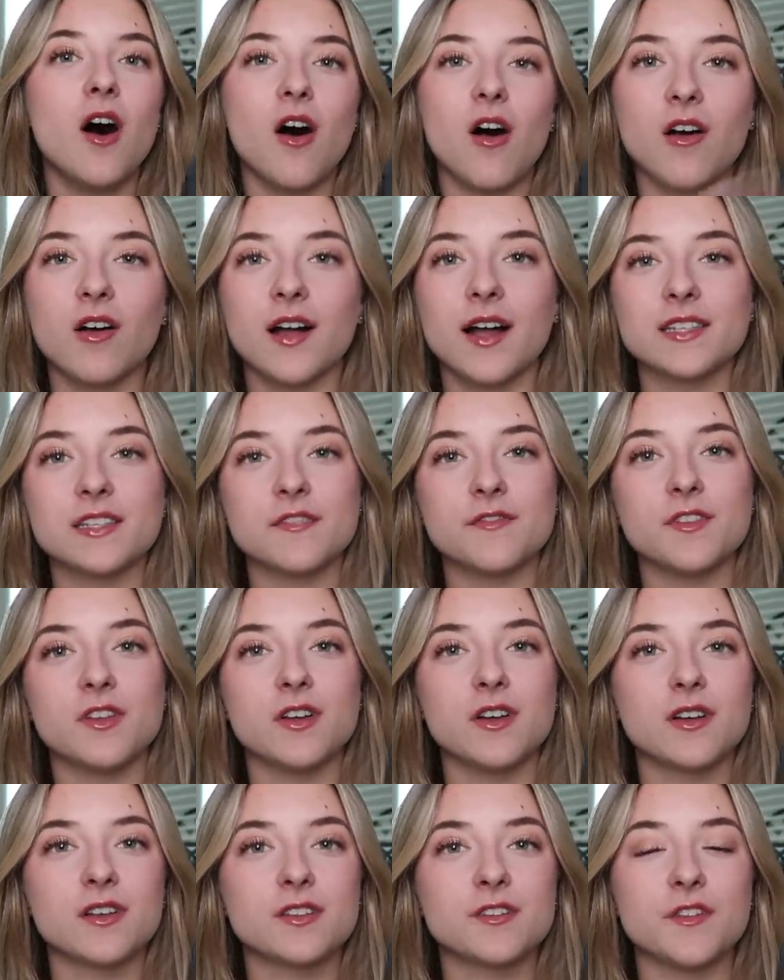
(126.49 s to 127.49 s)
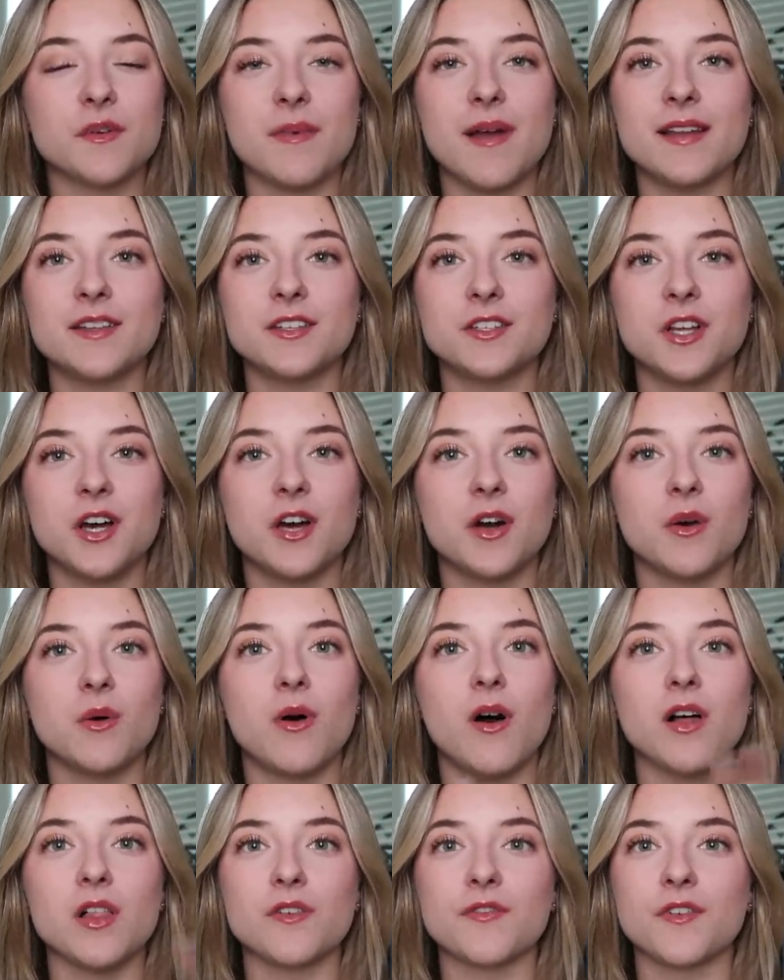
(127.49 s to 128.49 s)
all kinds of looks from head to toe
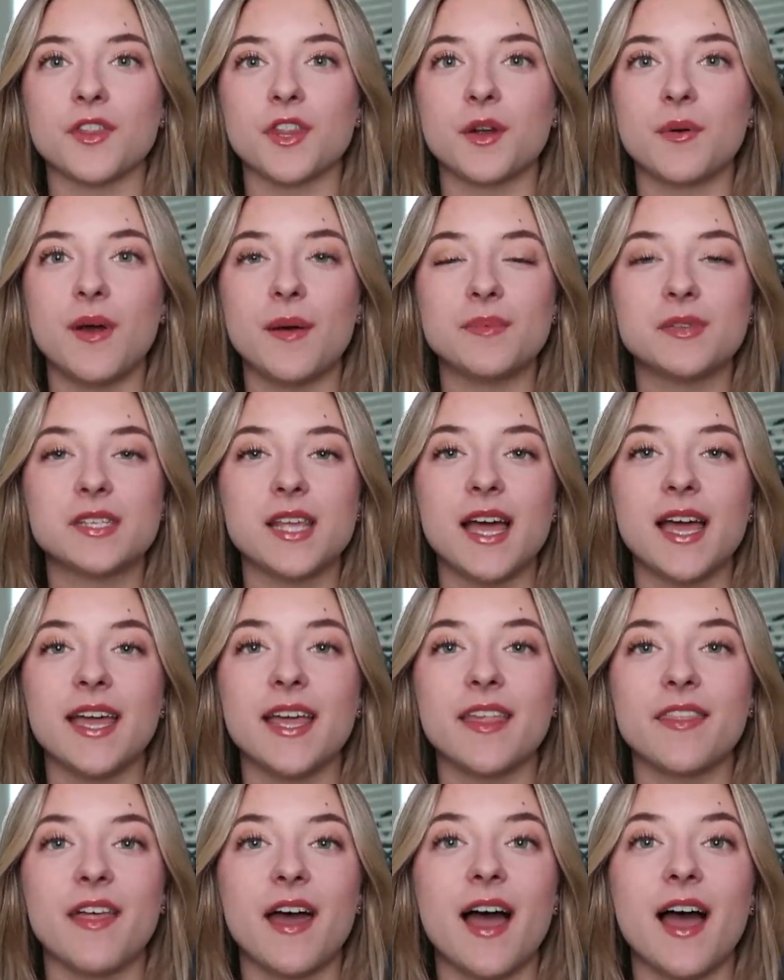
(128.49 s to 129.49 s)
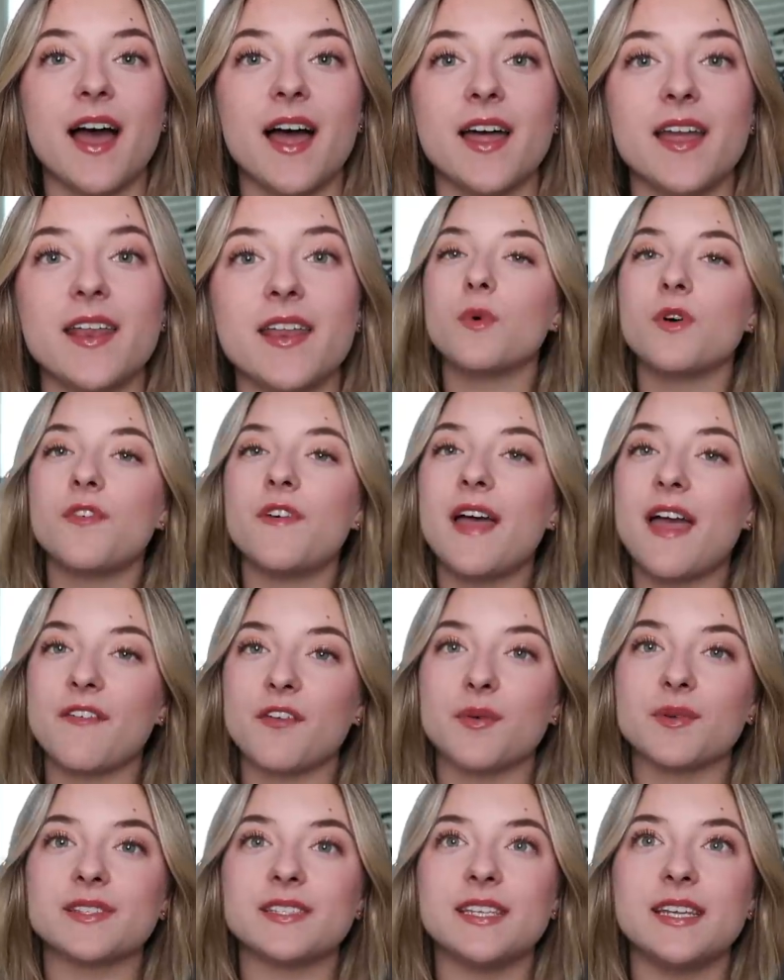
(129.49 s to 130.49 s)
all over their website that will fit
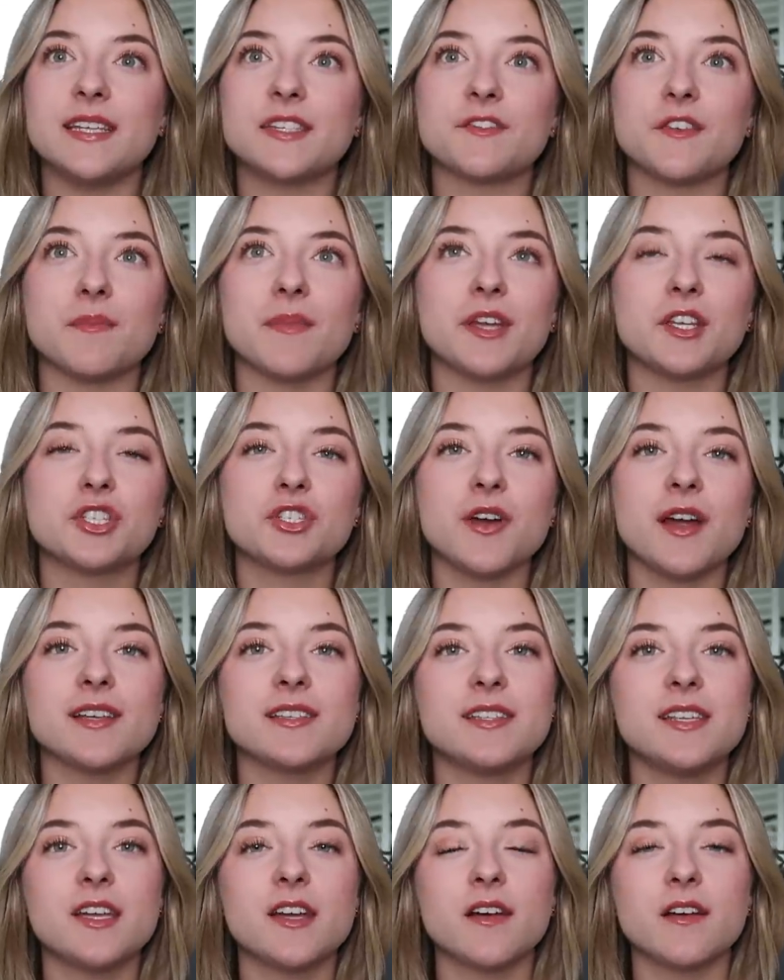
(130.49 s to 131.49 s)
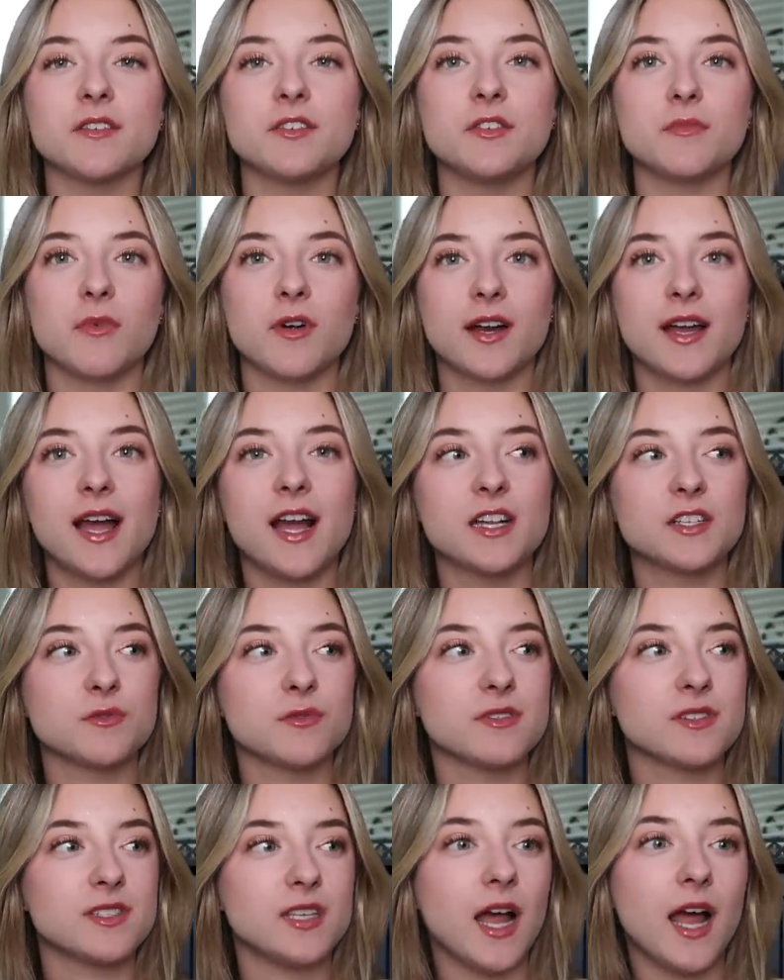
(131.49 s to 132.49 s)
everyone's needs, from like dressier to more
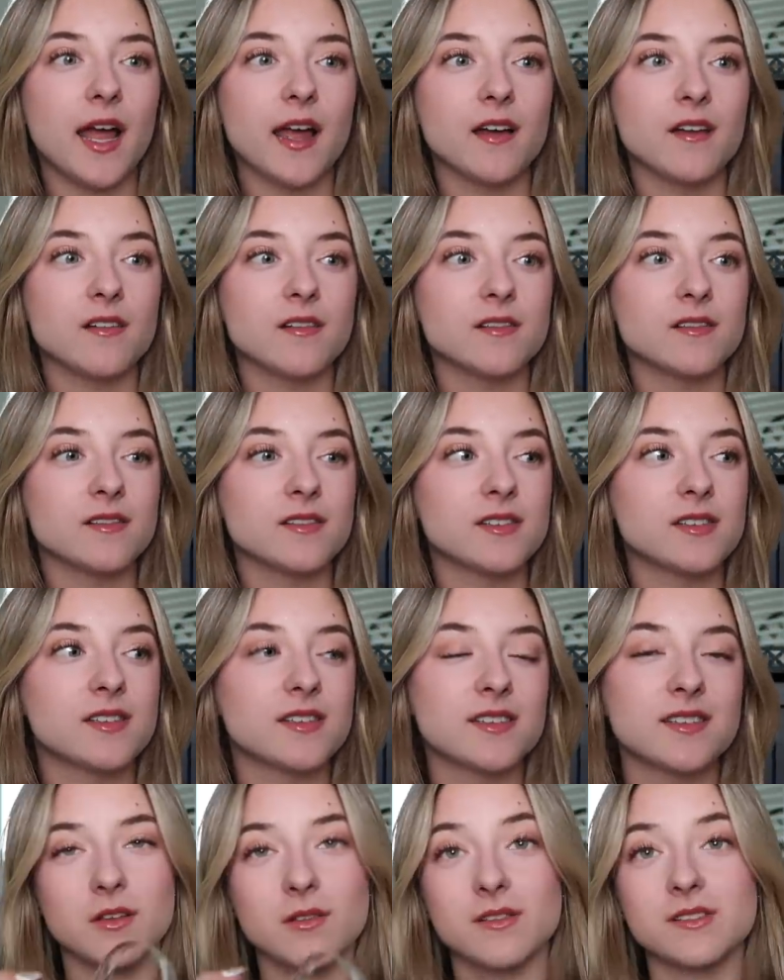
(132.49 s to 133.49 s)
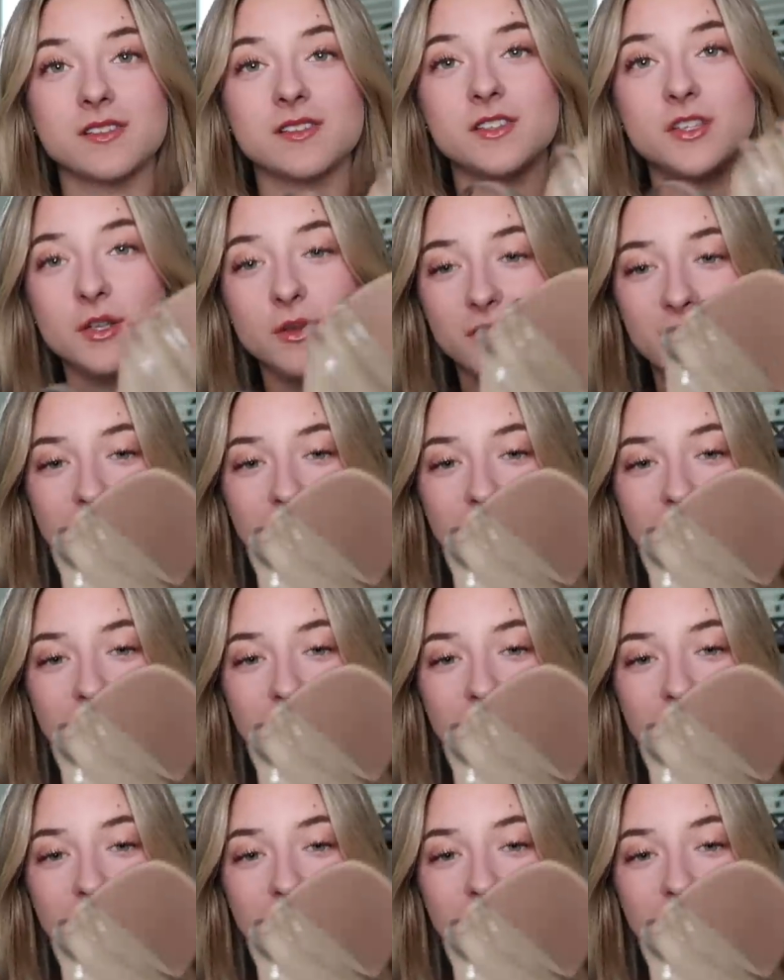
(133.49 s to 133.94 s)
casual styles. So let's do